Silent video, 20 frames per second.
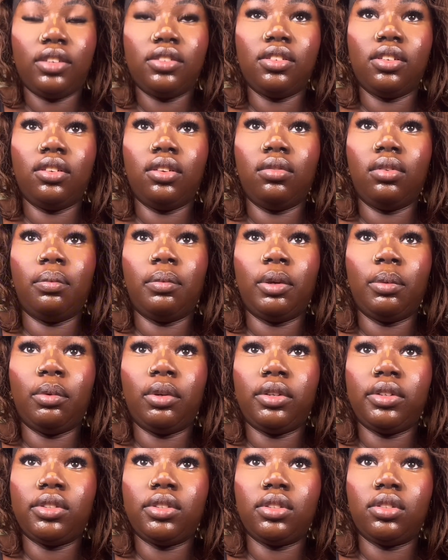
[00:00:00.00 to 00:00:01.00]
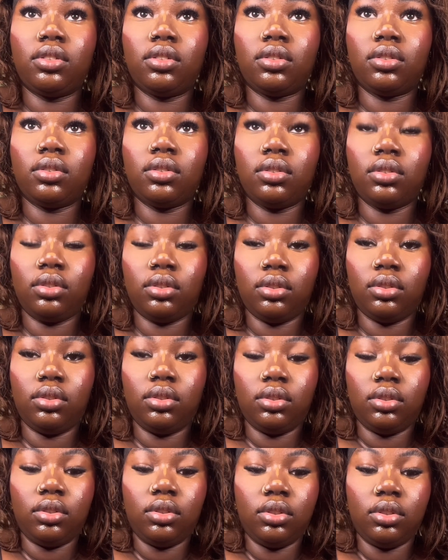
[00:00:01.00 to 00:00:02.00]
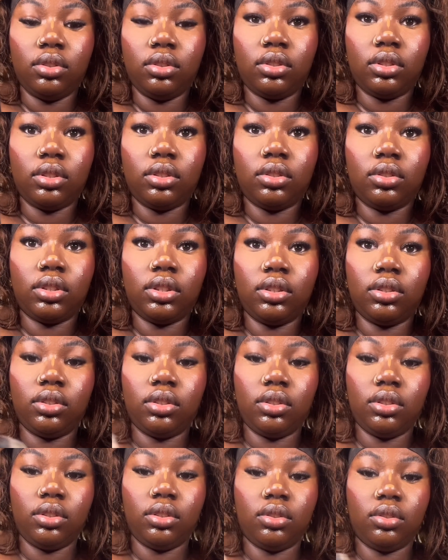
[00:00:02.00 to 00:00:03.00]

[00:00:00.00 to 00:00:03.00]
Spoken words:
to load up my brush. That's crazy.